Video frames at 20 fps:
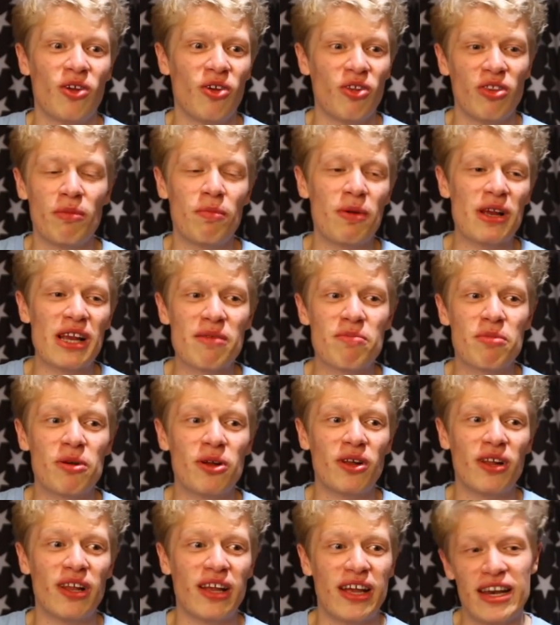other
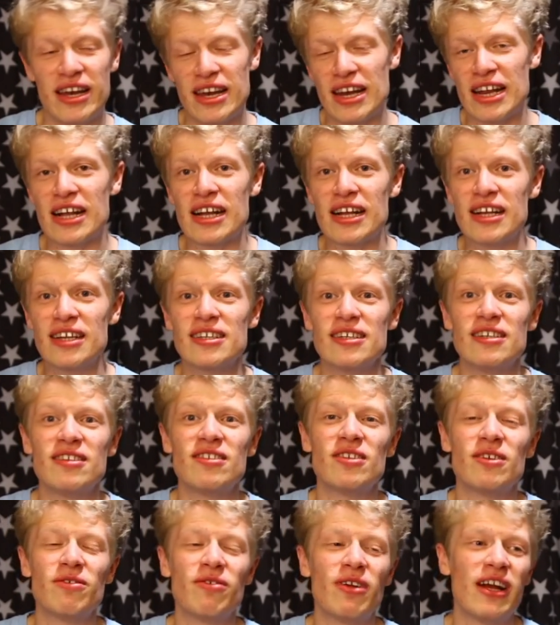people in need and
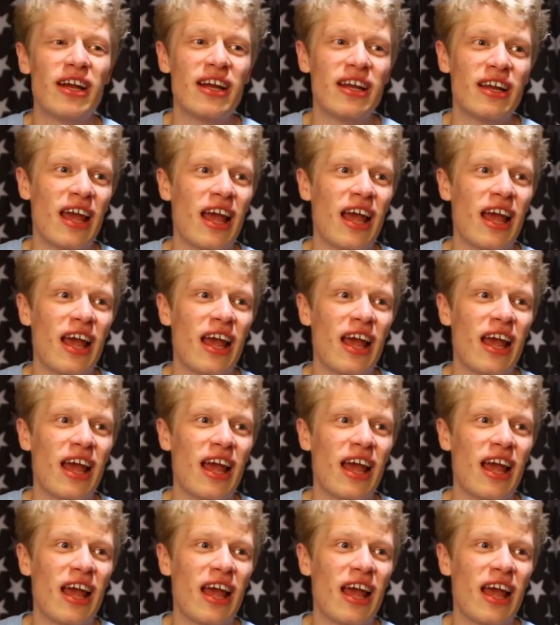stuff like that